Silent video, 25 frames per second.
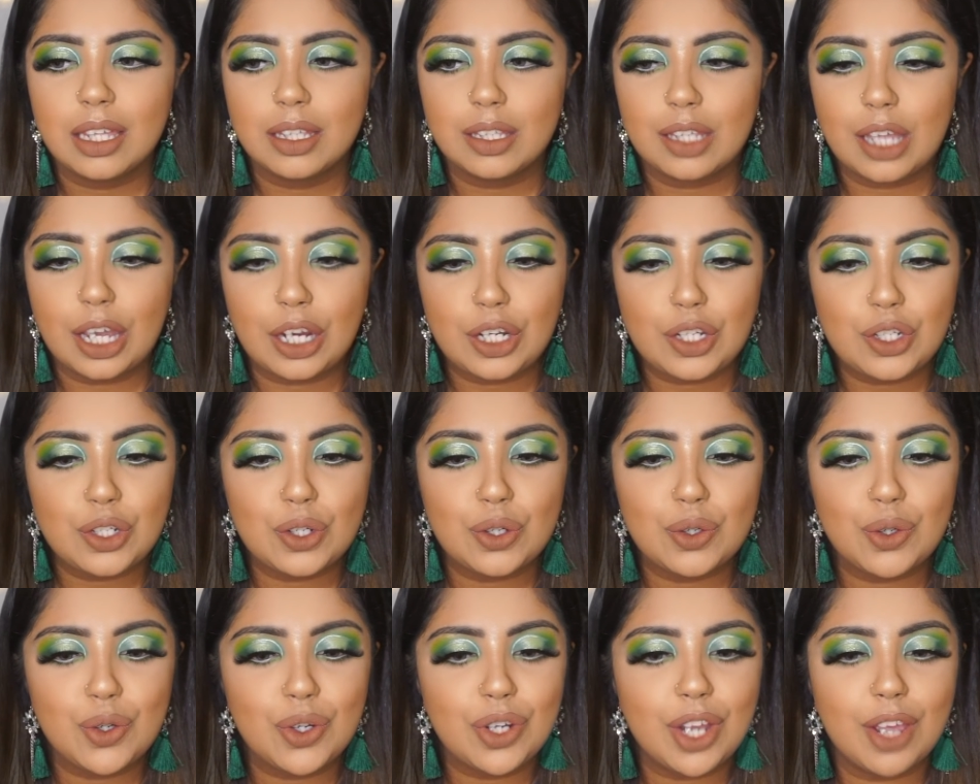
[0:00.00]
that
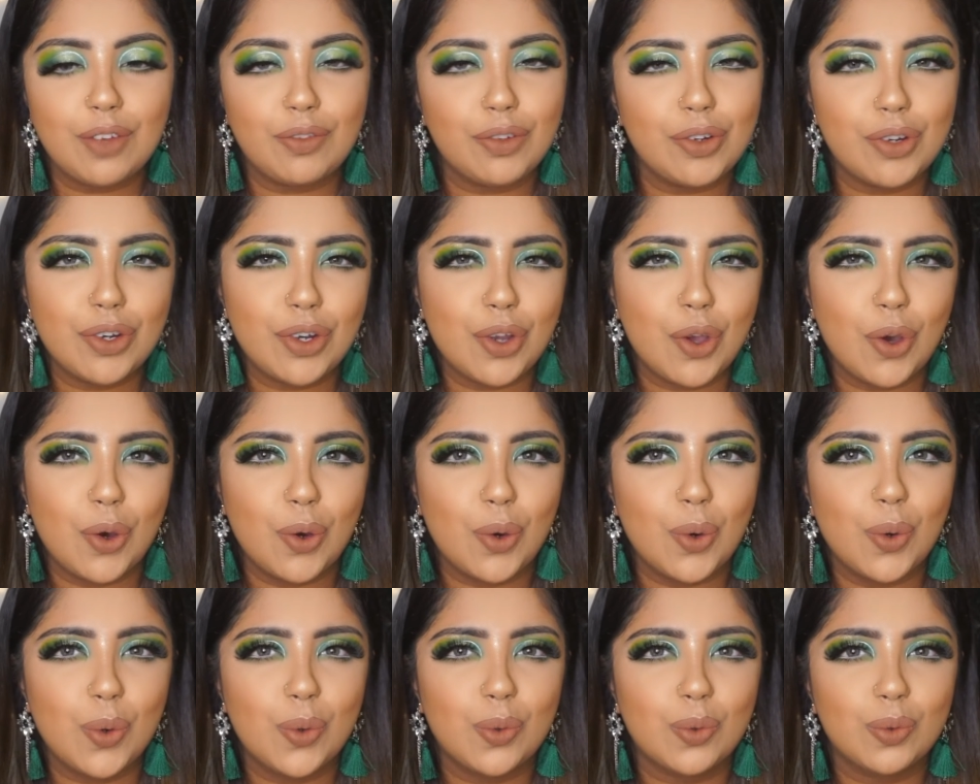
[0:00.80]
you never
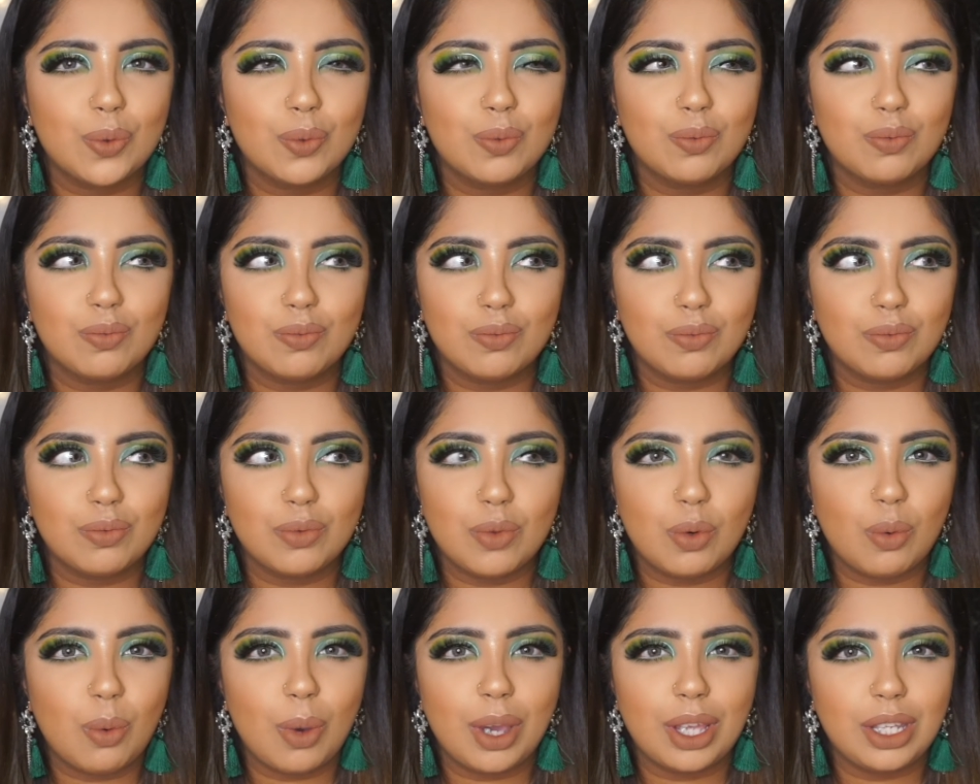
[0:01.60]
know
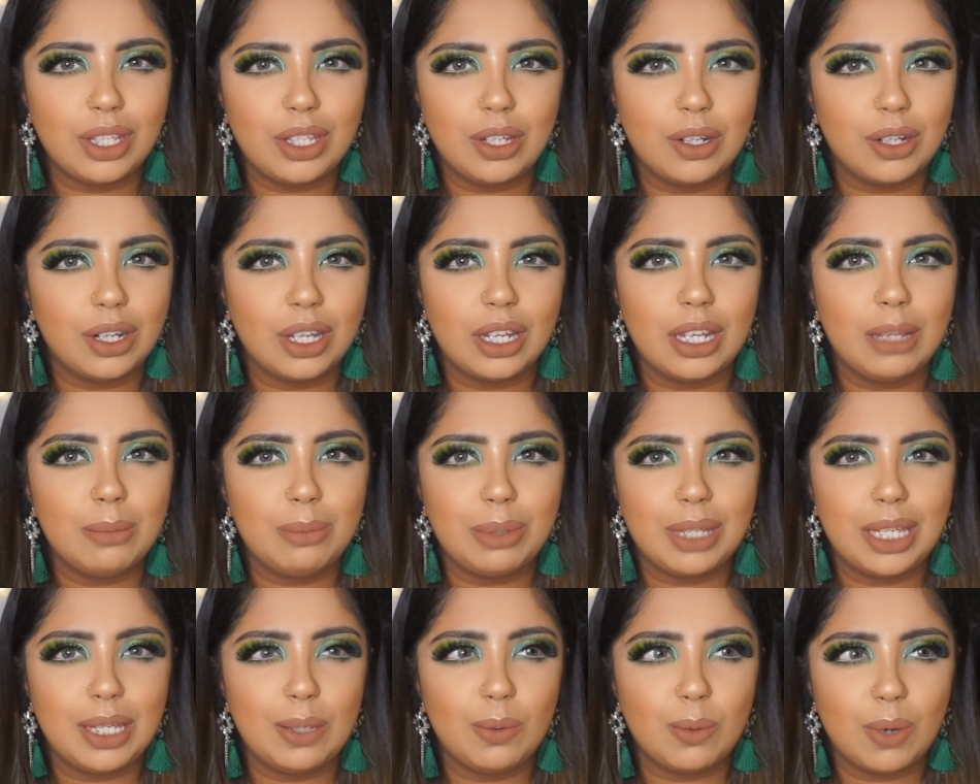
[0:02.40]
when you're gonna
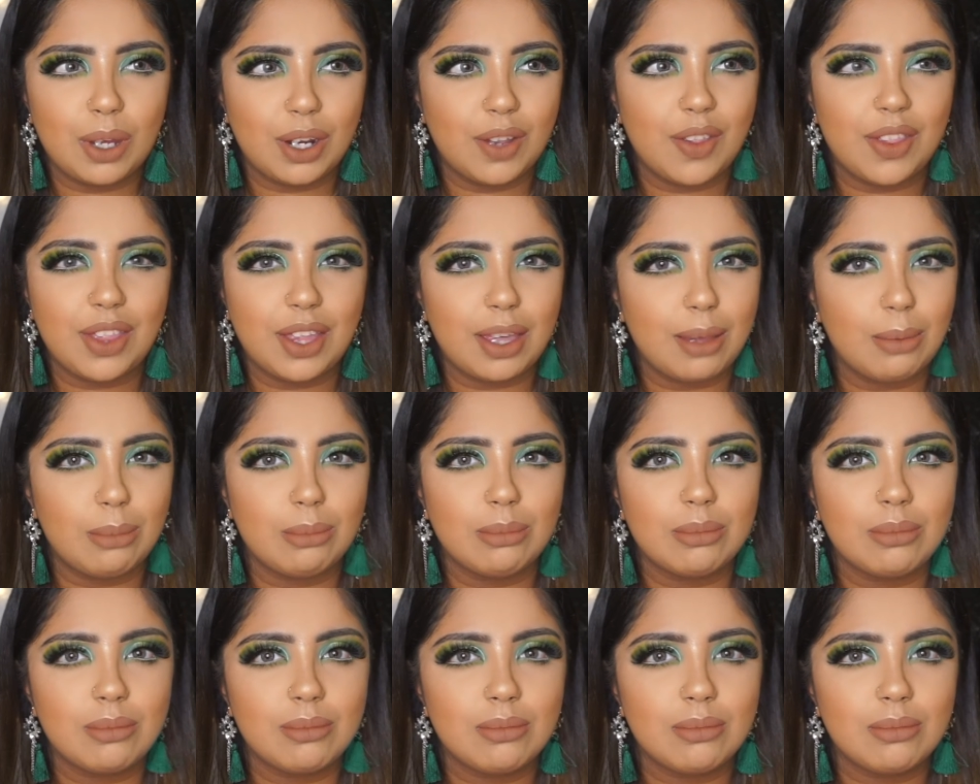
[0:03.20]
be one of them.